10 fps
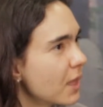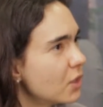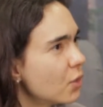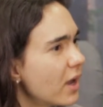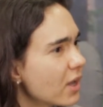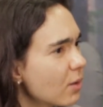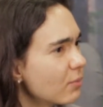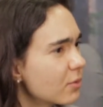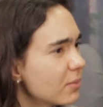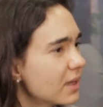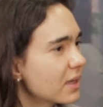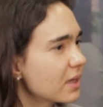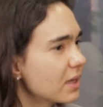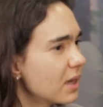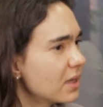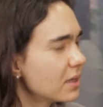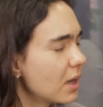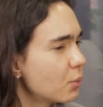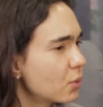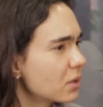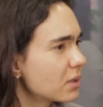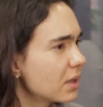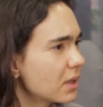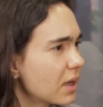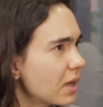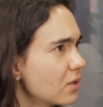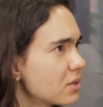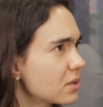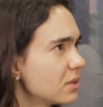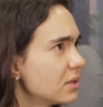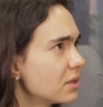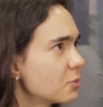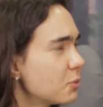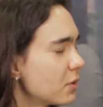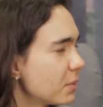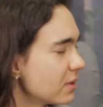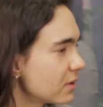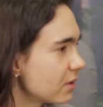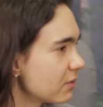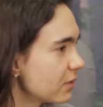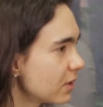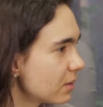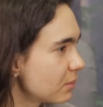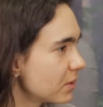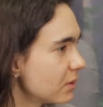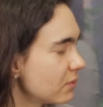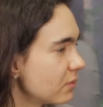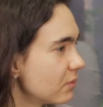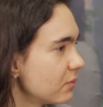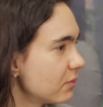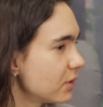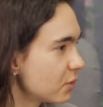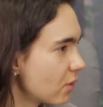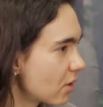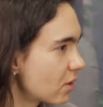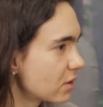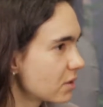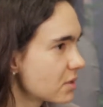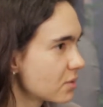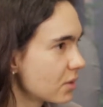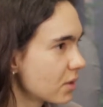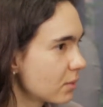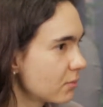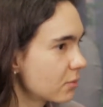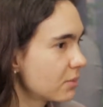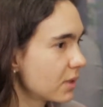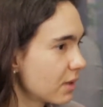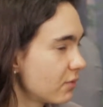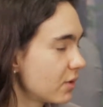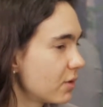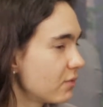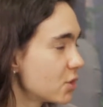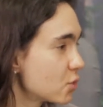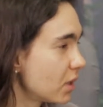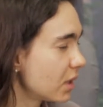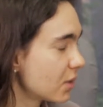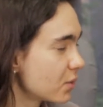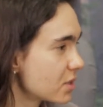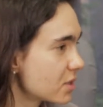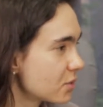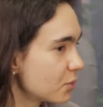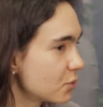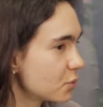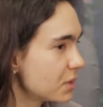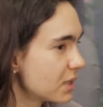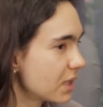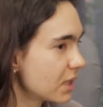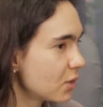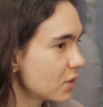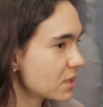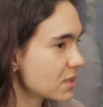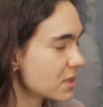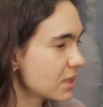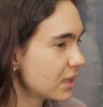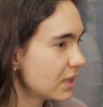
No, I come from like I worked like a lot in experimental film and video art, so I come from like a very visual language. So to me, dialogue it's